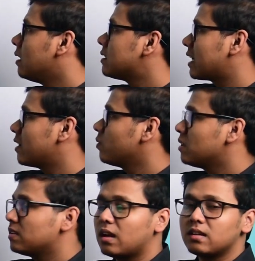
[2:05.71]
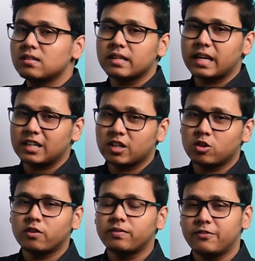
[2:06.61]
Second one is the
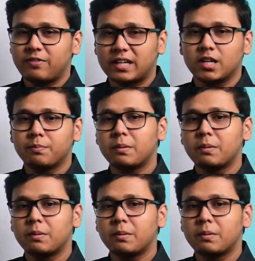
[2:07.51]
category of infected